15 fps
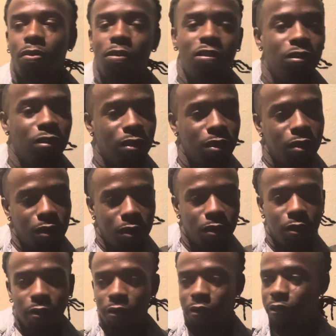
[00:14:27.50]
took
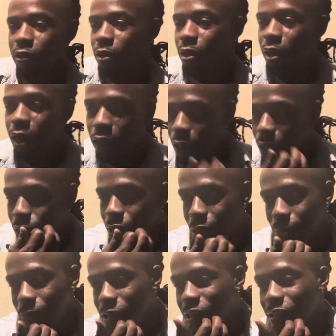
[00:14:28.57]
girls to the
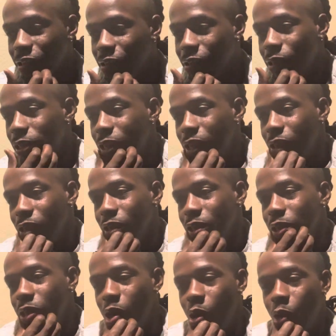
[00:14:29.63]
club just to,
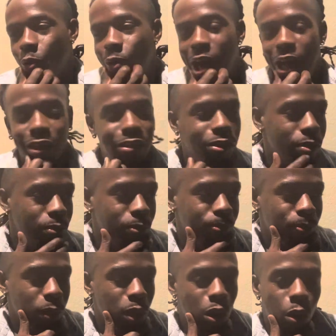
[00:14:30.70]
watch them
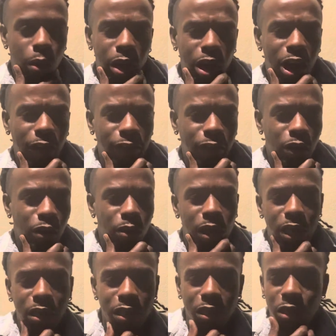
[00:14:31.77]
run off on
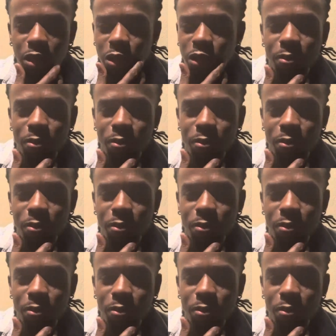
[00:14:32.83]
other dudes.